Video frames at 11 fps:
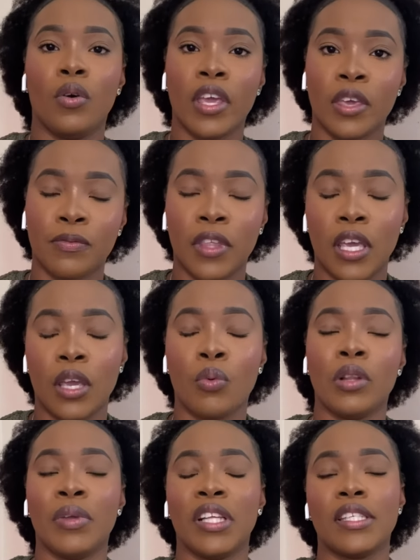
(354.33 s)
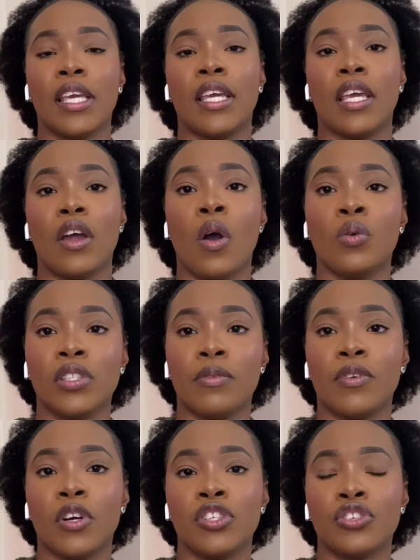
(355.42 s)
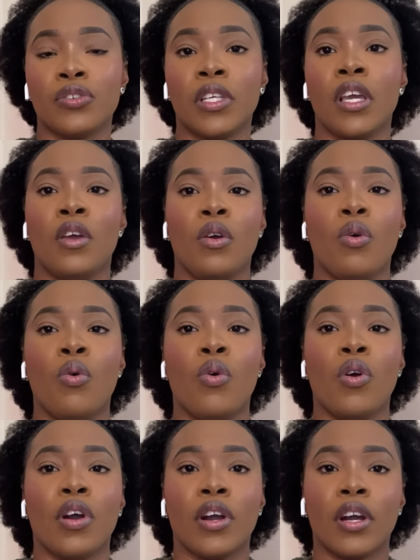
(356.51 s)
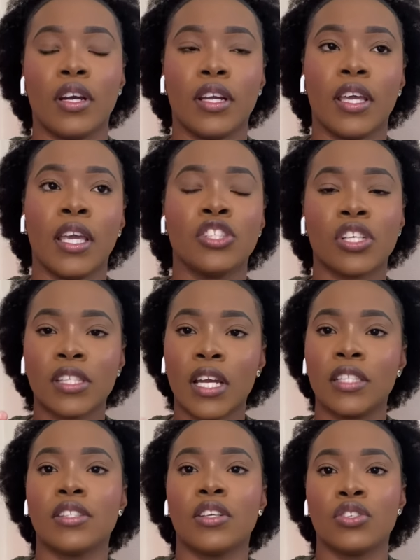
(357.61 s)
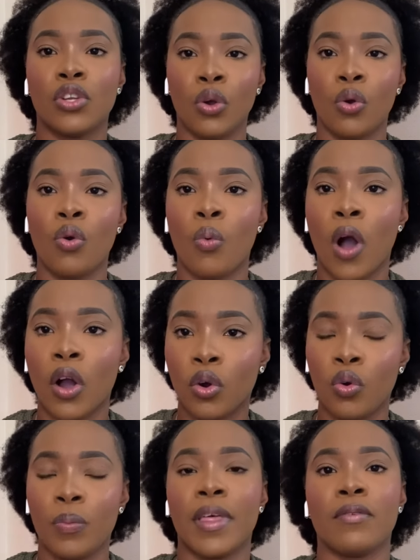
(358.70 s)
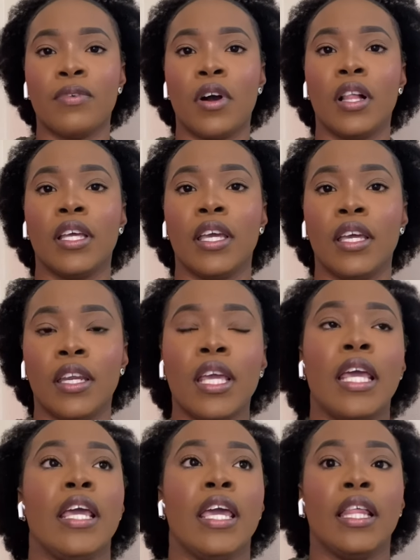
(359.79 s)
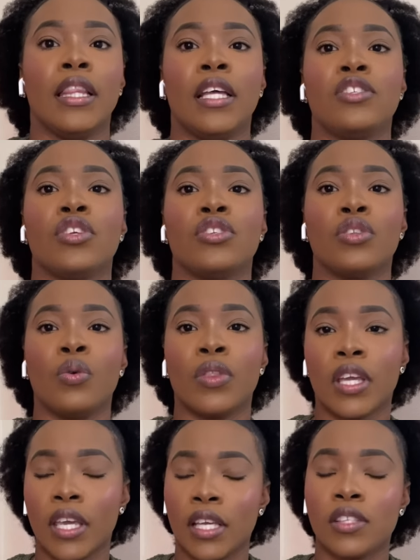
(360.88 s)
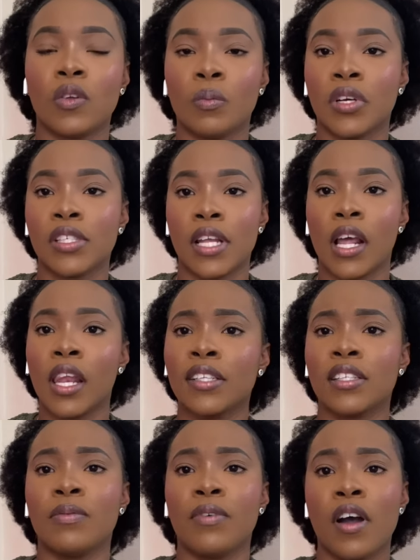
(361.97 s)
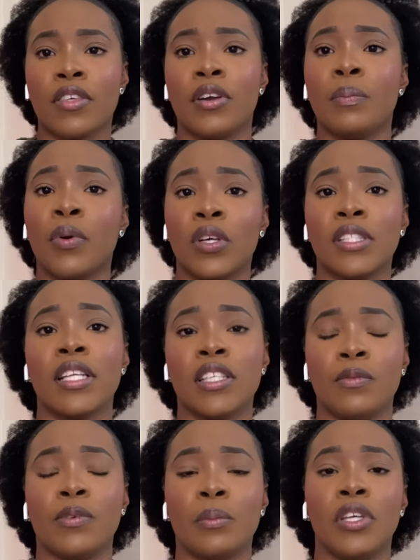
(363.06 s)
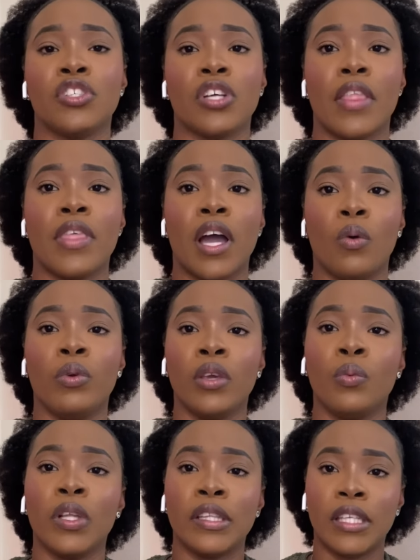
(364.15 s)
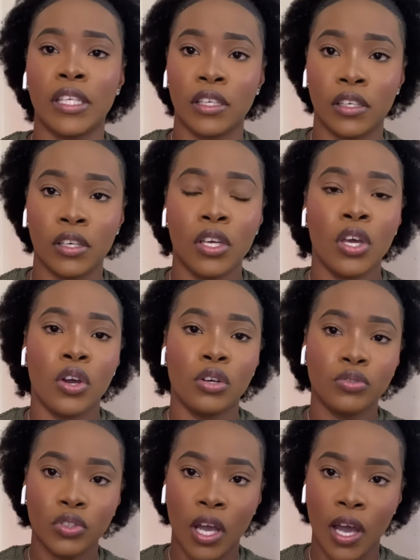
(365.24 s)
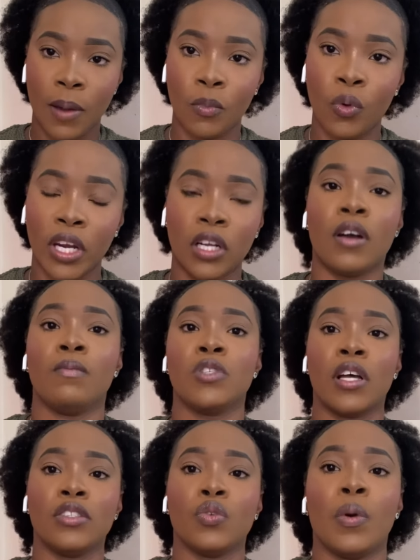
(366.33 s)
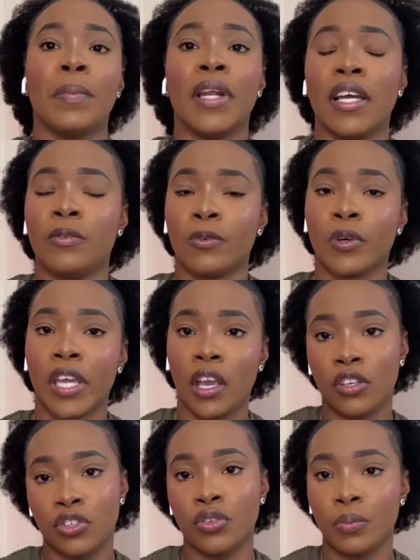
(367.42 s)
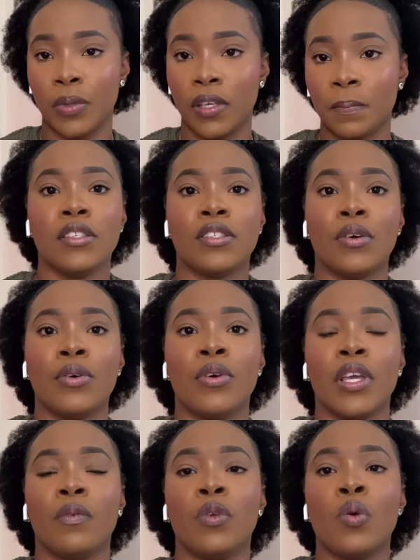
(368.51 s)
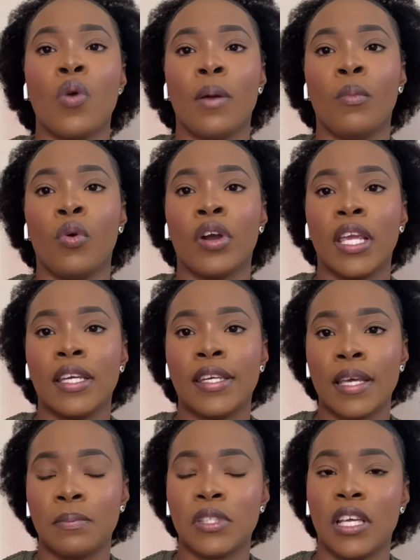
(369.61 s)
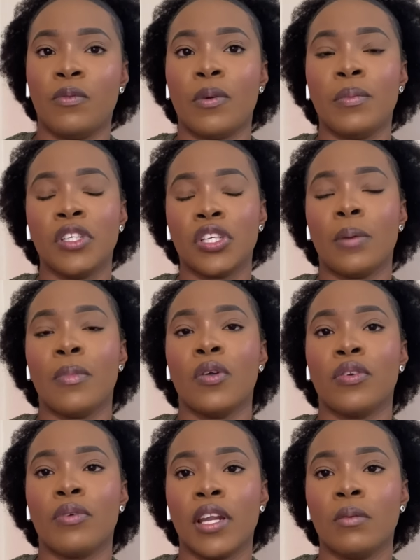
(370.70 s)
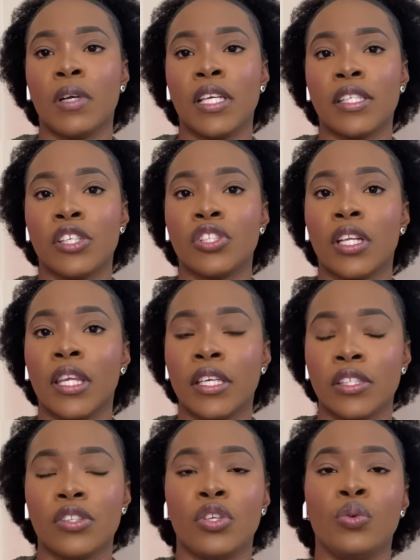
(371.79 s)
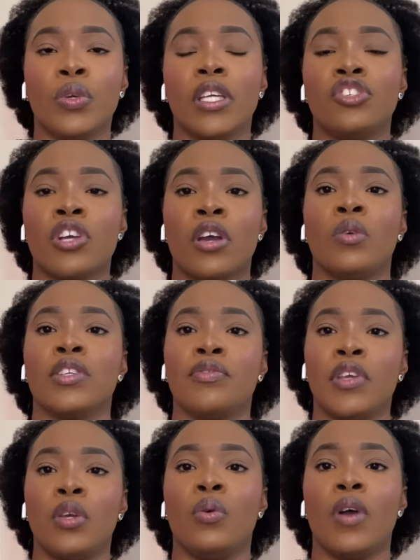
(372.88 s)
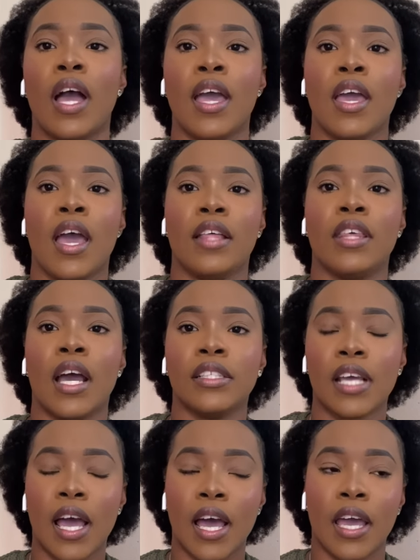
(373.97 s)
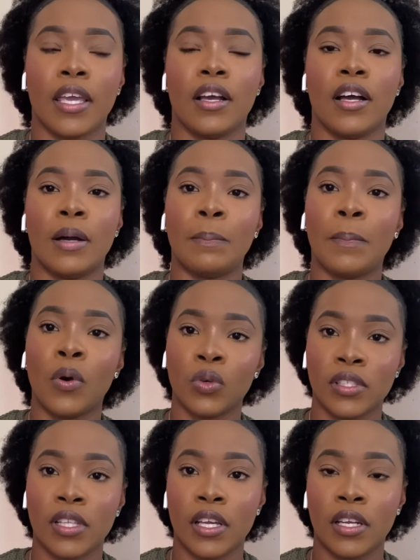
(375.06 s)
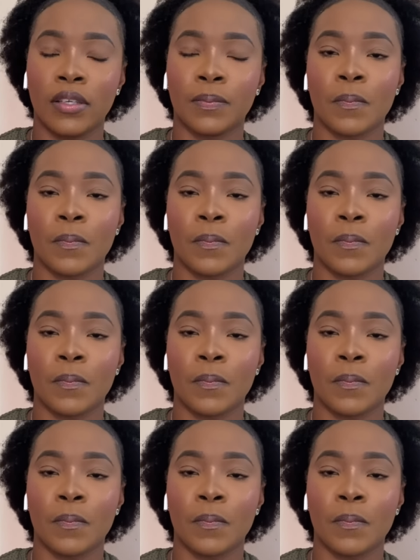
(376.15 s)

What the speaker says: if they will be taken out of country, or it just lets us know what group they fall in. It lets us know the case numbers and a of other important information that we will need when it comes on to applying for H2B. So if you want more in-depth information about the randomization list, you can check out a video that I posted